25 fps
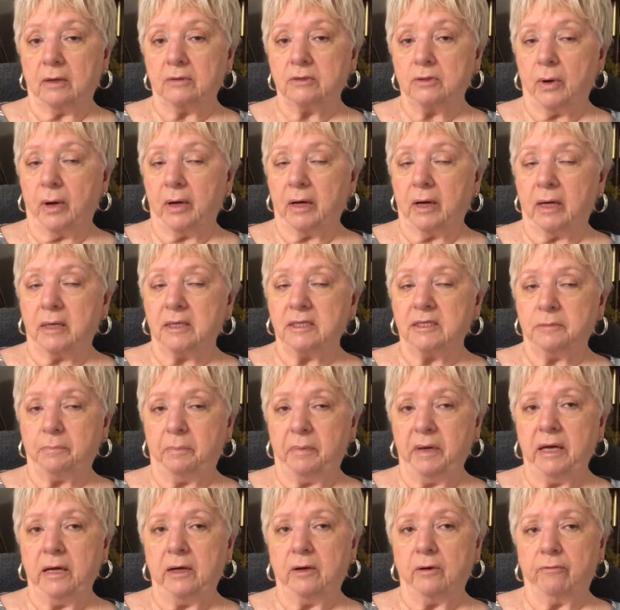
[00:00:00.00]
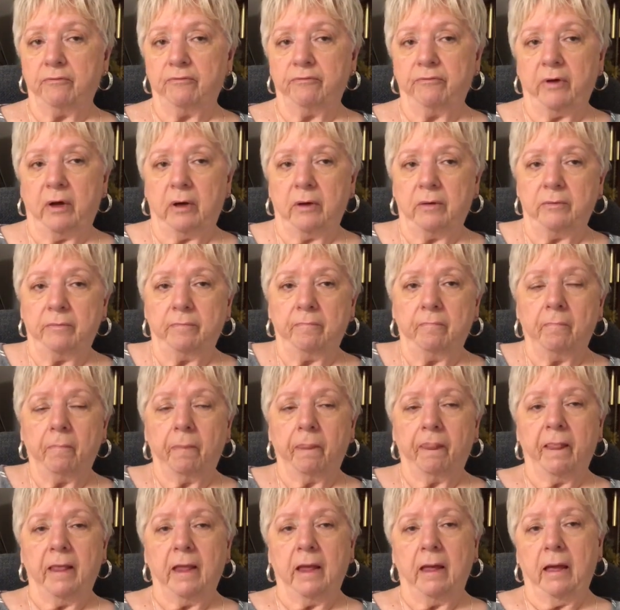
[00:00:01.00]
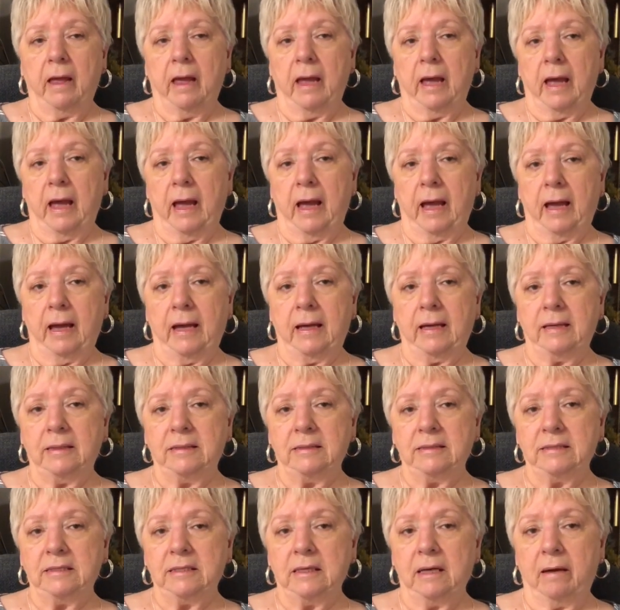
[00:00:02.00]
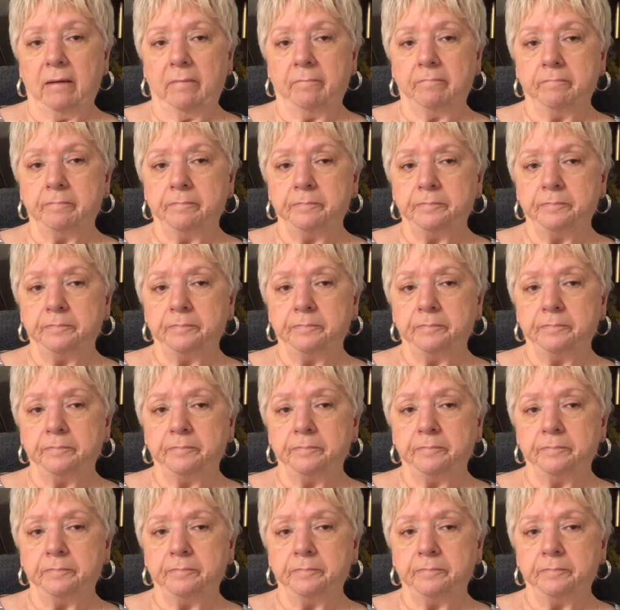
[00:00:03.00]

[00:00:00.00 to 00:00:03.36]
so I got a speaker phone, and I